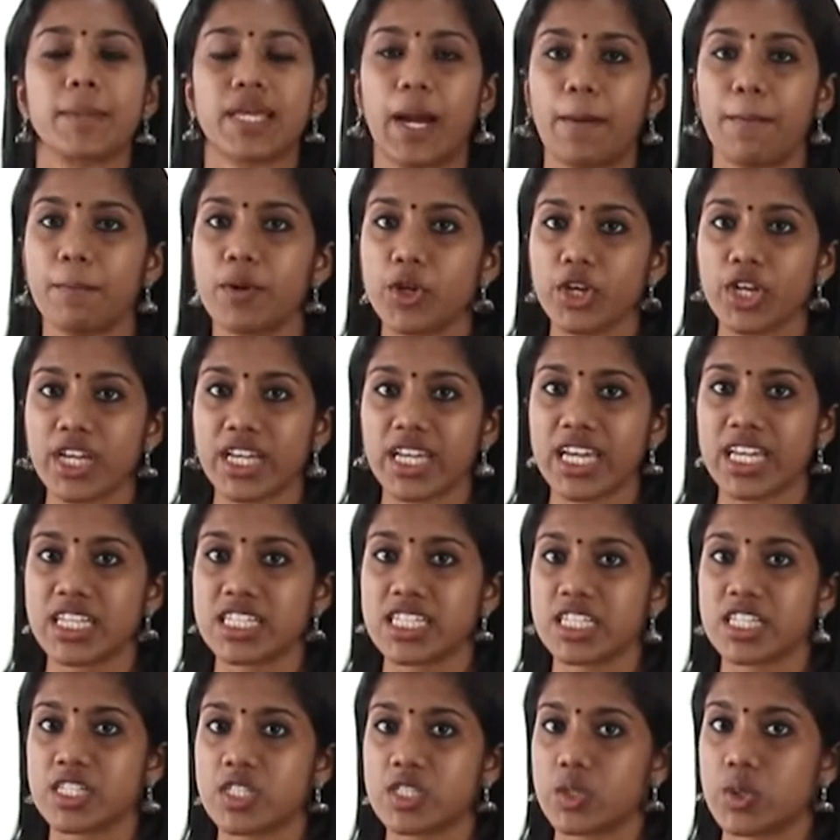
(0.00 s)

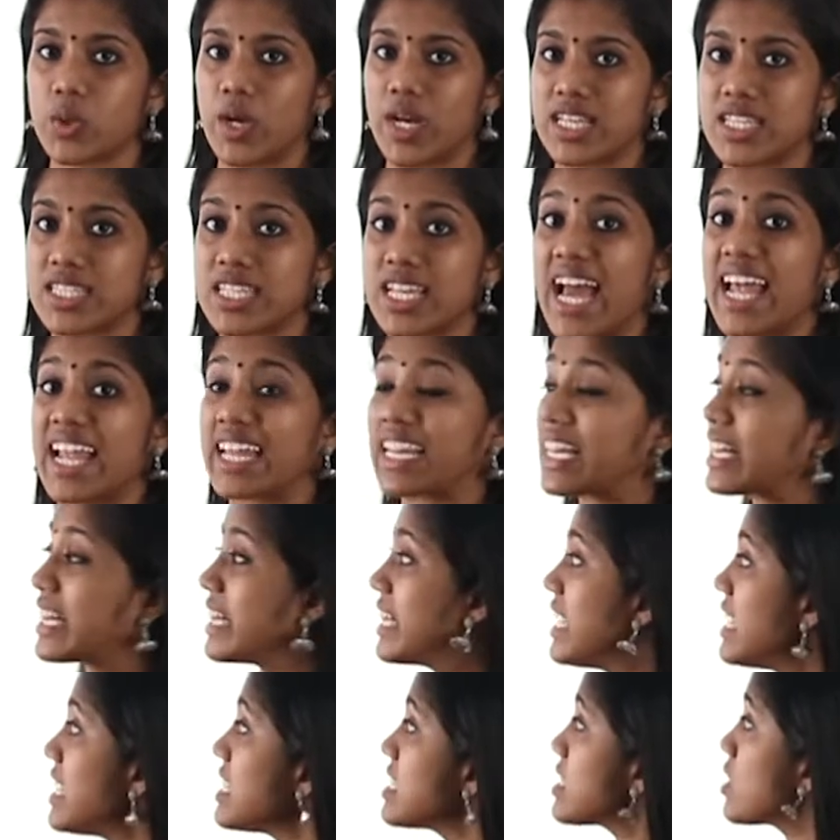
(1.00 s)
communicating to us and
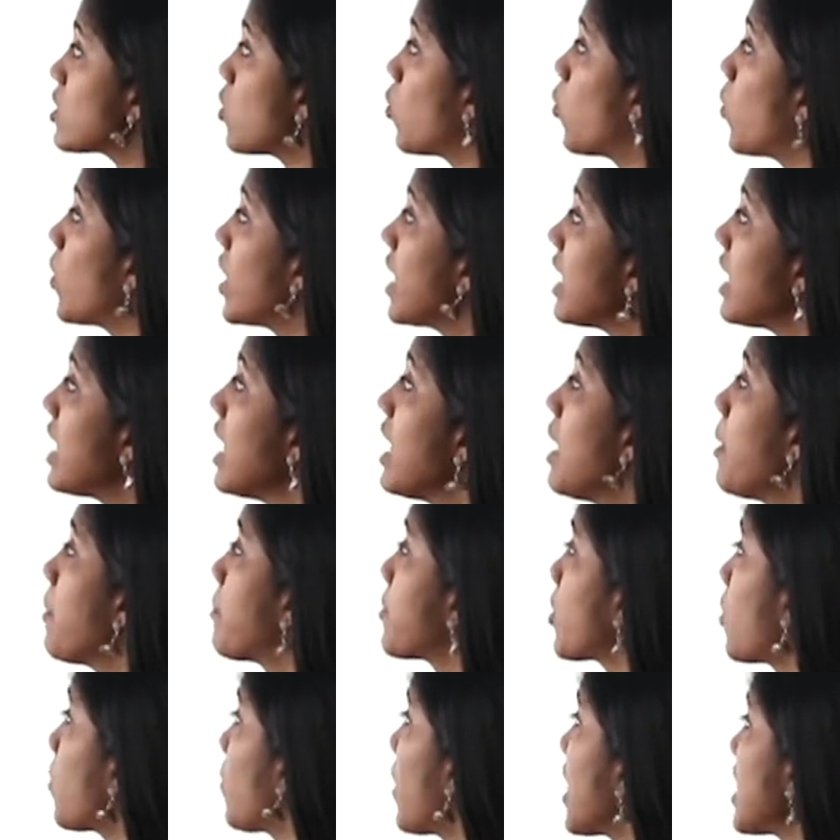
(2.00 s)
this will
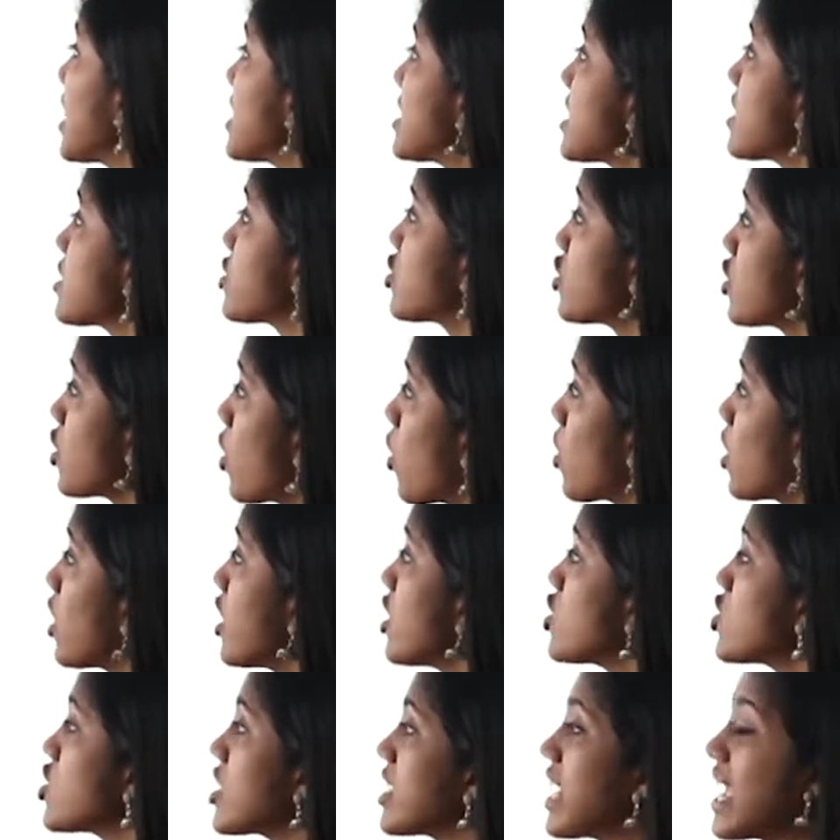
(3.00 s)
provides us
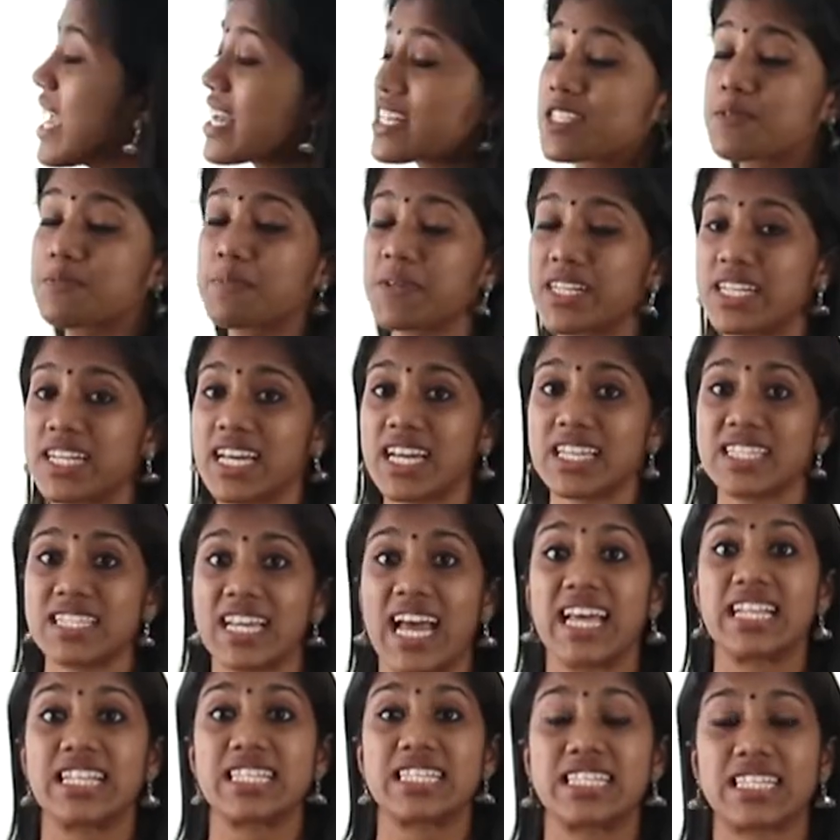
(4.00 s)
knowledge and expertise
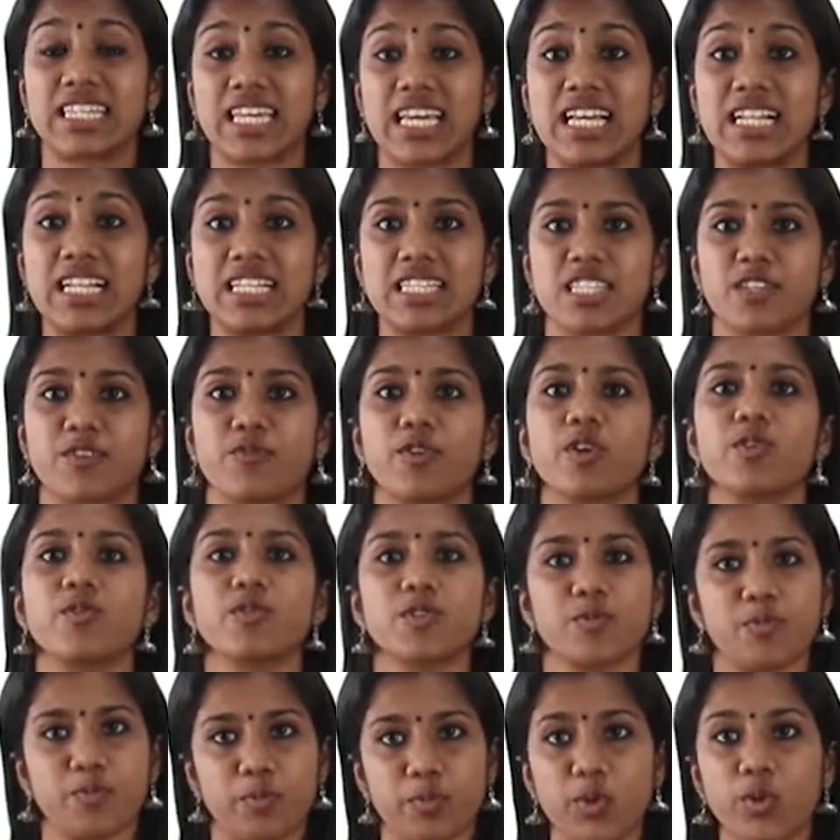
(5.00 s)
and skills for
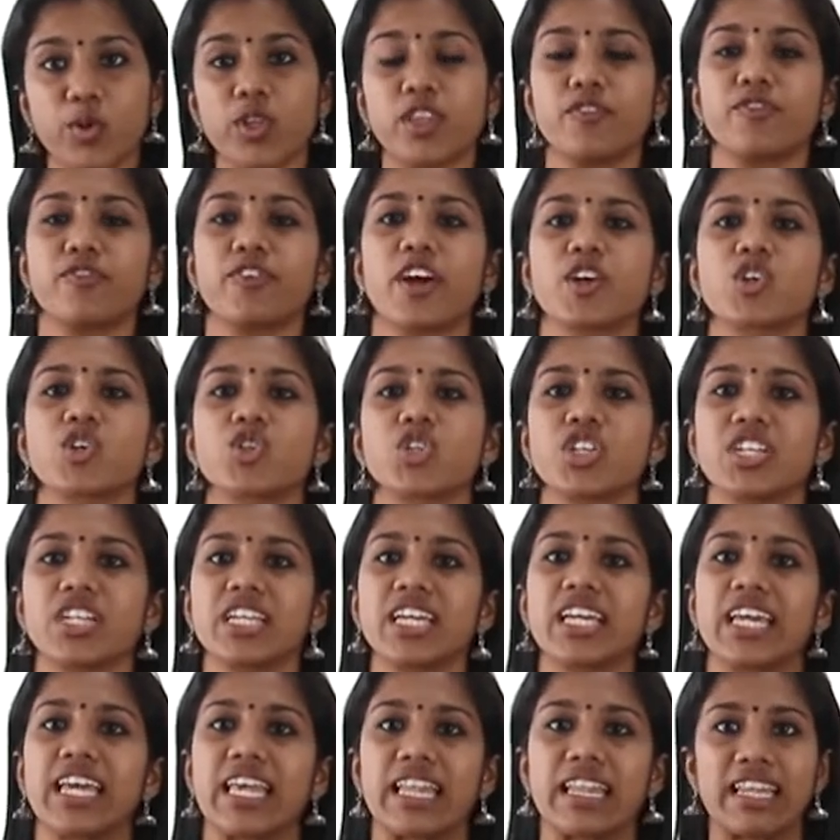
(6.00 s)
smooth
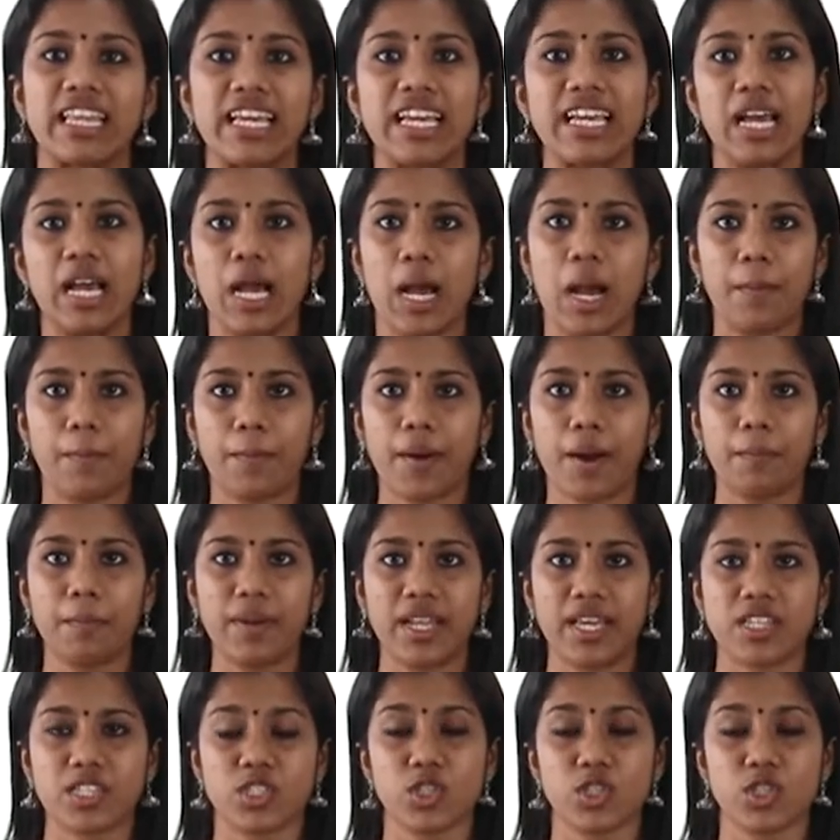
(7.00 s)
functioning in the public.